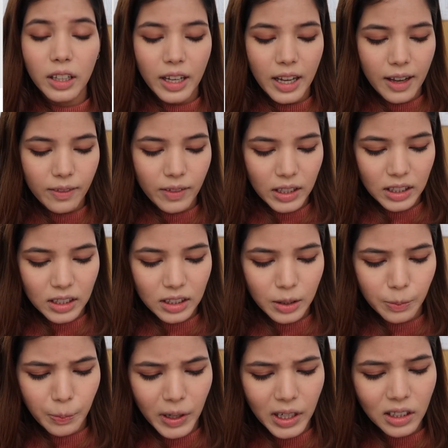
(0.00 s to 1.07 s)
They have
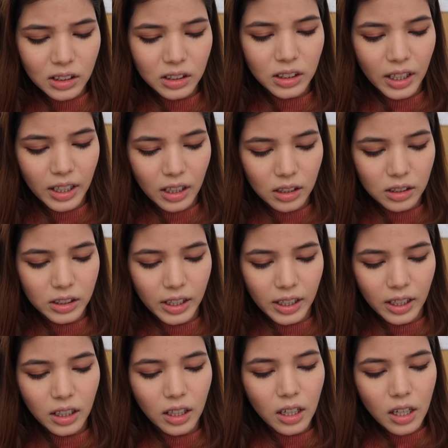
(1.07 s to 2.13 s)
another pink
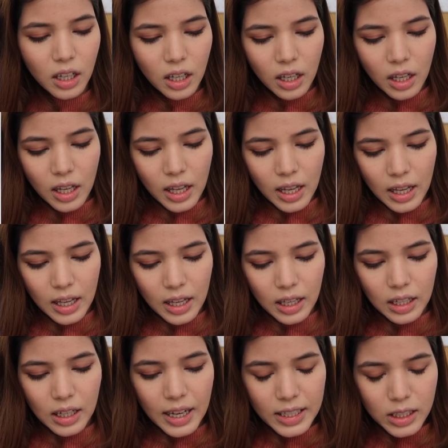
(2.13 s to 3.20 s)
shade,
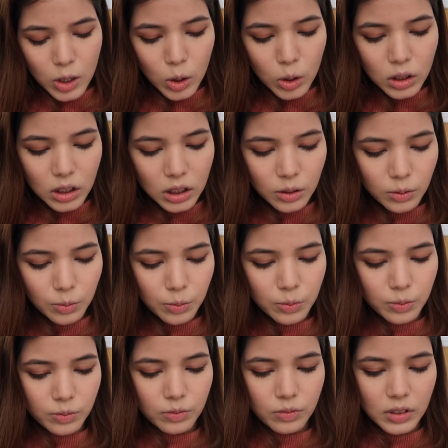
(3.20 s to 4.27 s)
and I chose
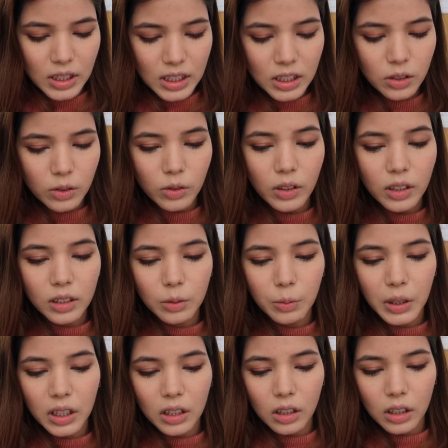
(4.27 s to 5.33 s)
this one
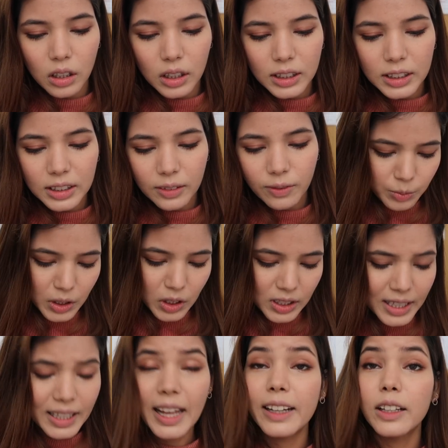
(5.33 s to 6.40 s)
because
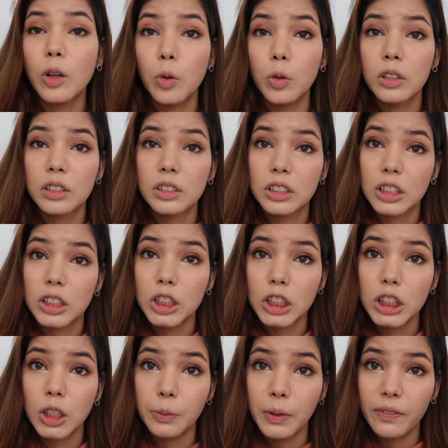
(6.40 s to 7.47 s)
I like gold
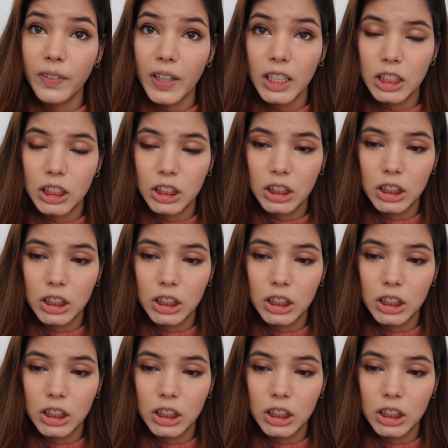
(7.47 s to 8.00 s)
on my face.